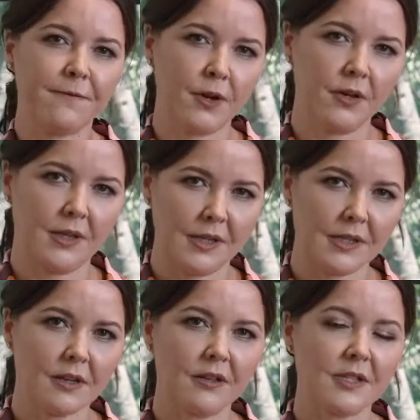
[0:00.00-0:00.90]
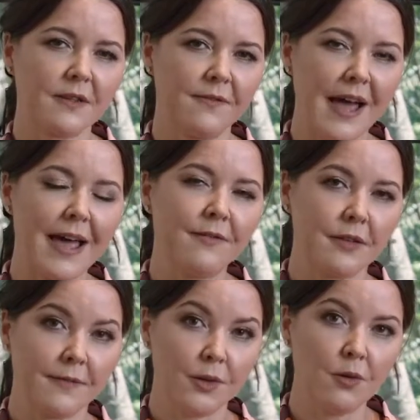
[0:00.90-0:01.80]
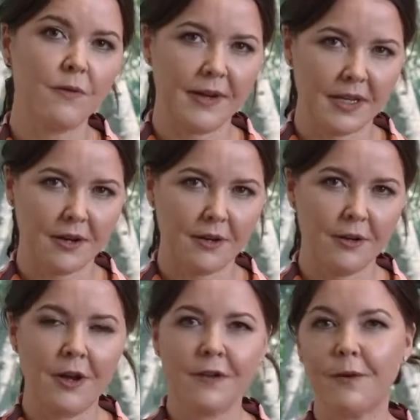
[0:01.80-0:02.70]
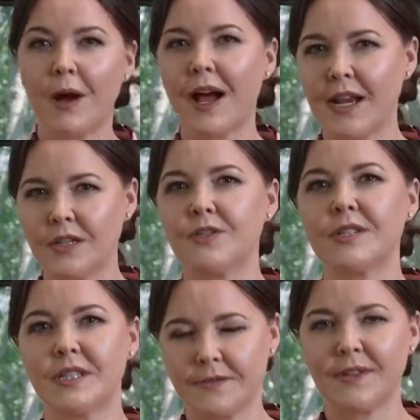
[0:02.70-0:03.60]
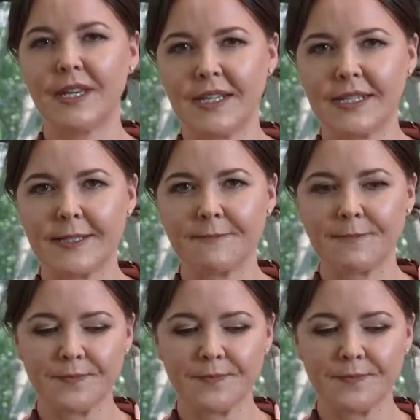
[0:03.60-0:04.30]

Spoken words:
focused on the survival of your video for hundreds of years.